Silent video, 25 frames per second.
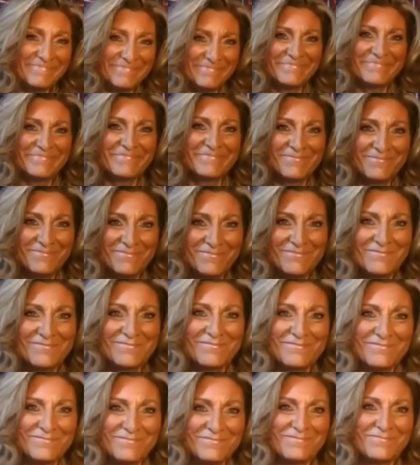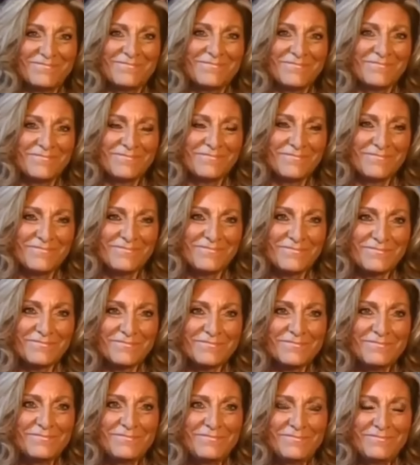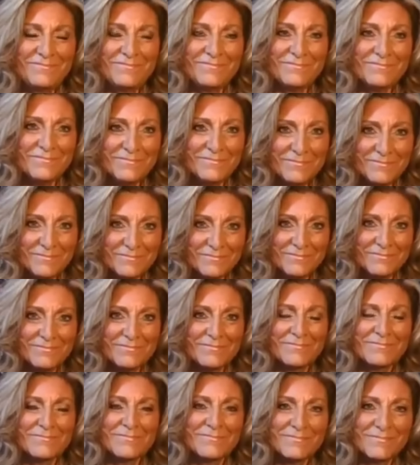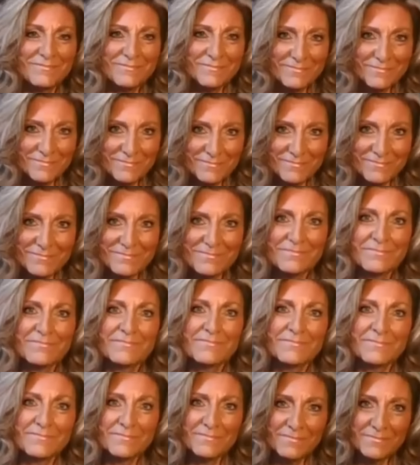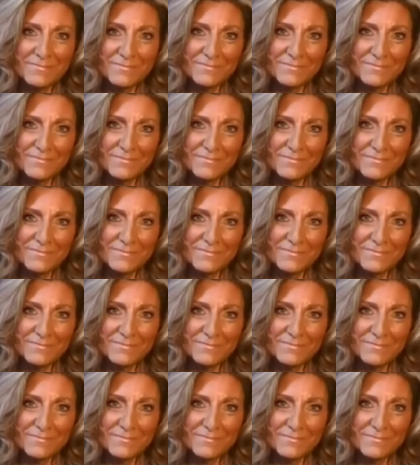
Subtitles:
(not speaking)